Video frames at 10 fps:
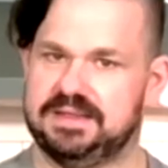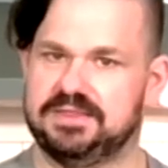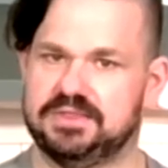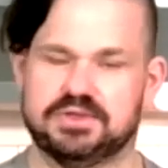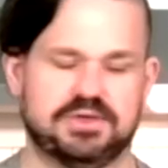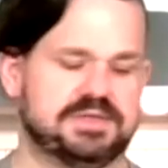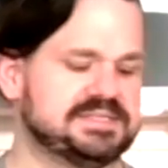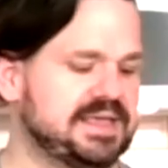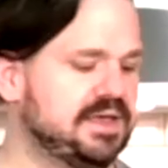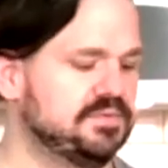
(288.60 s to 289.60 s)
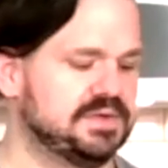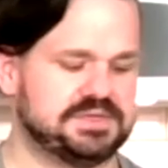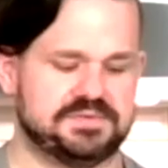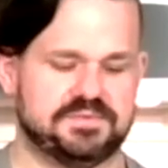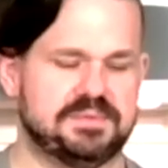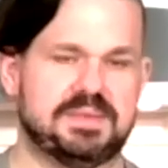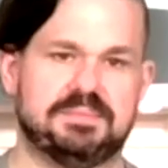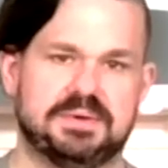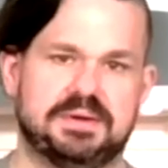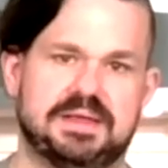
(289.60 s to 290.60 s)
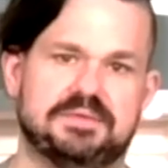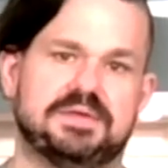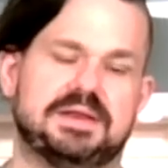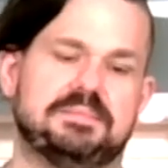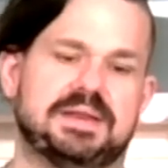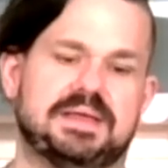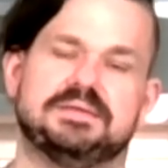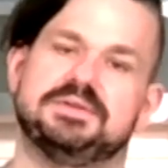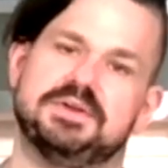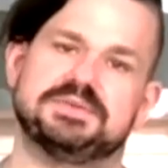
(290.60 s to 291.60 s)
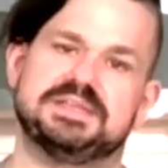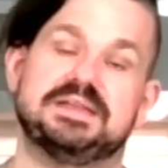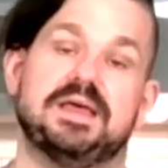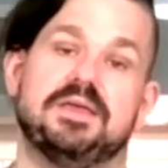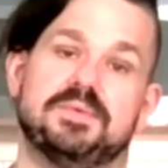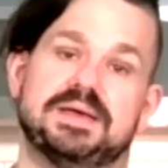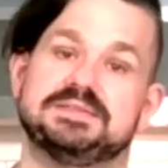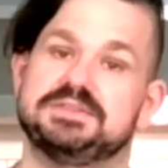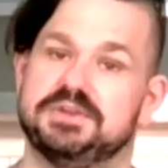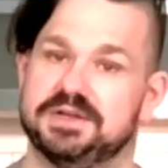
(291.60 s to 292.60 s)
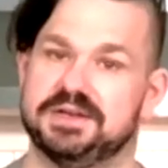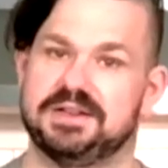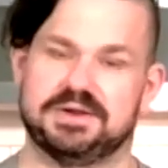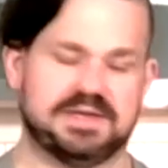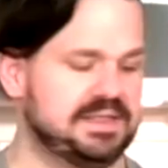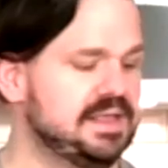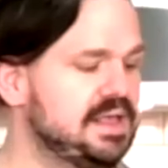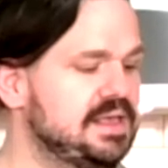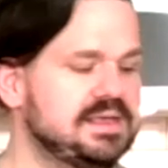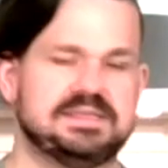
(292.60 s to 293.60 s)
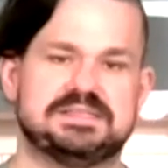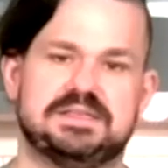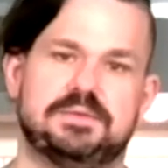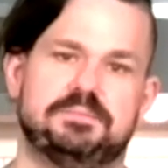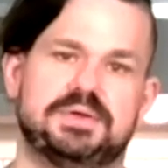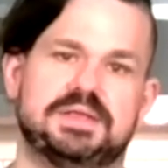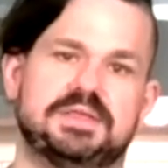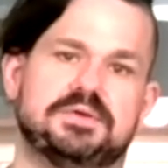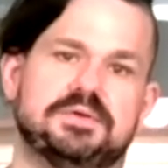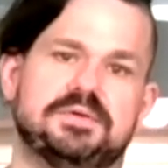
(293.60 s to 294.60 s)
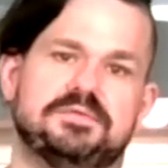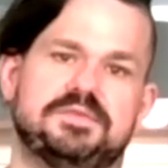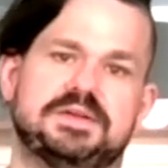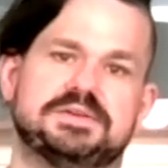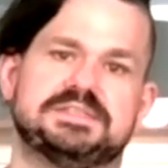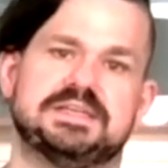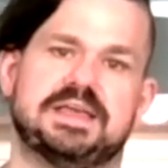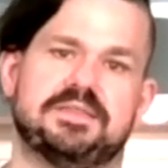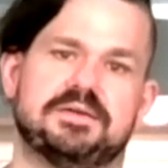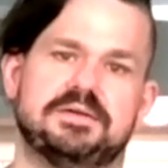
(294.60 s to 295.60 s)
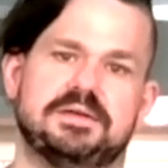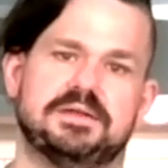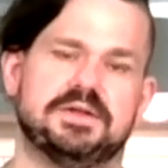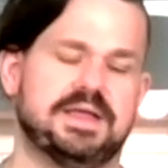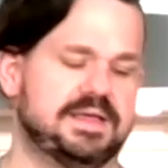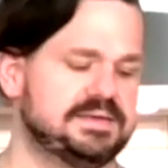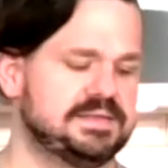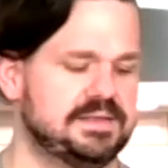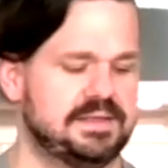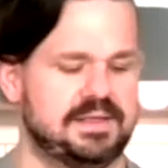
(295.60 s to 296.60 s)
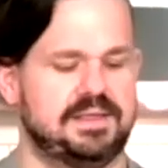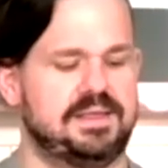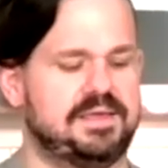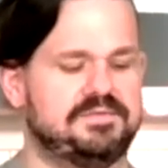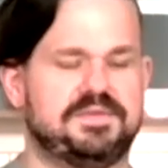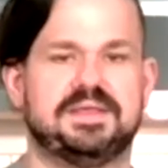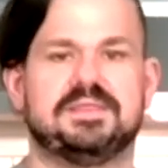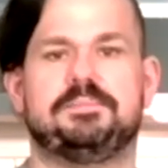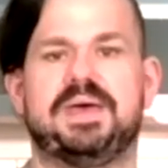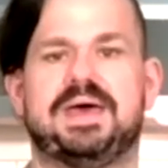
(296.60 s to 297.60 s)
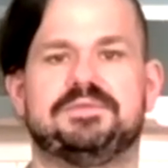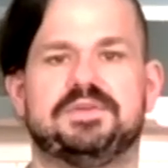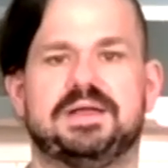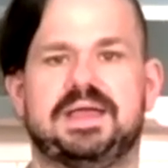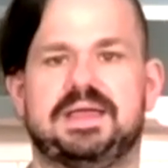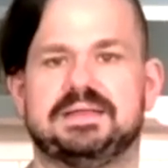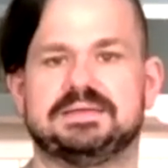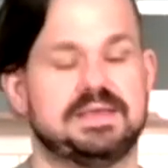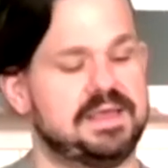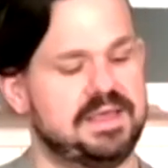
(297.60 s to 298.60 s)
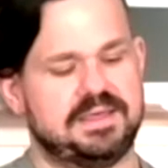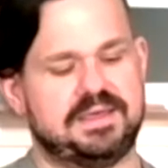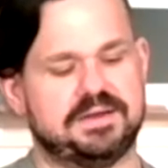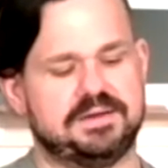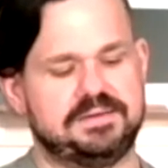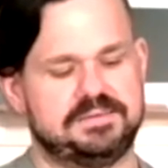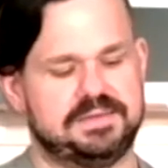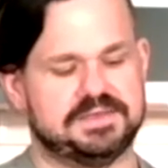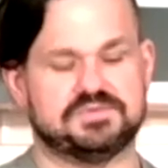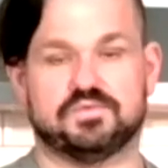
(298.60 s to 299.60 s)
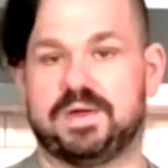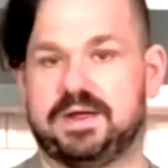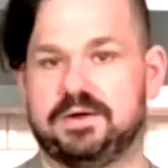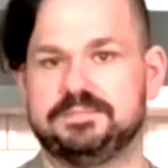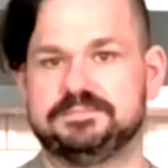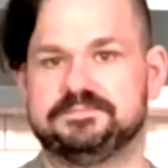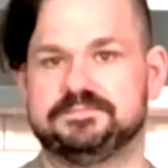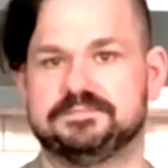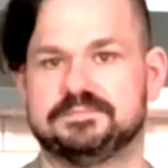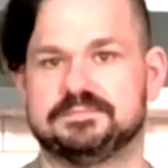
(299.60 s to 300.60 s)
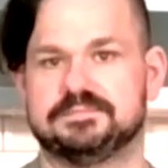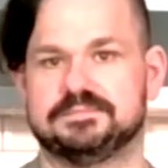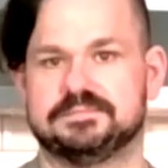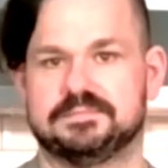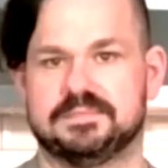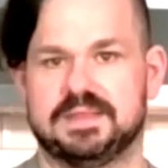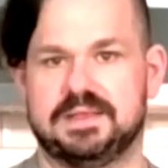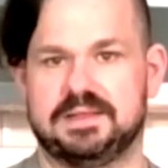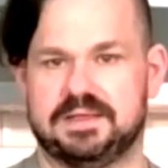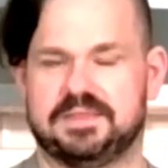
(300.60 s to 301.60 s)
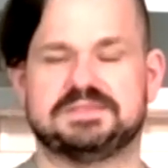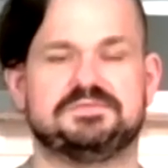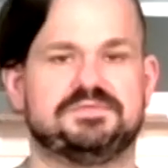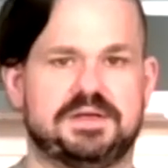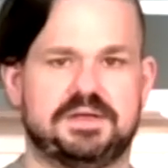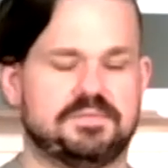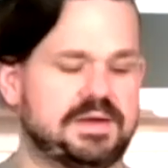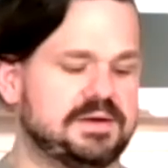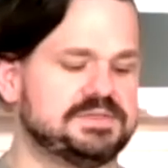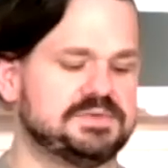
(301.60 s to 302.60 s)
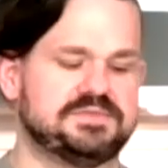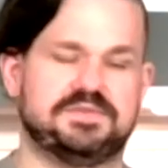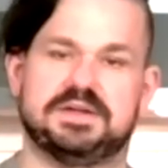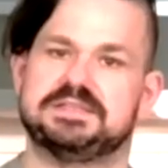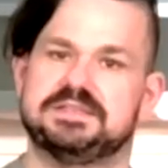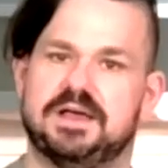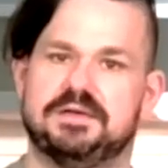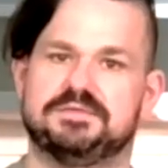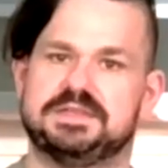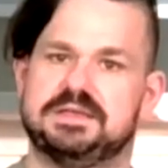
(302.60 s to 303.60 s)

the cook scale, which remember, if anybody knows it, otherwise you're going to learn it, is putting your fingers together on your hand and feeling the pad of your hand. Here is rare, like that's very rare, so it's very soft.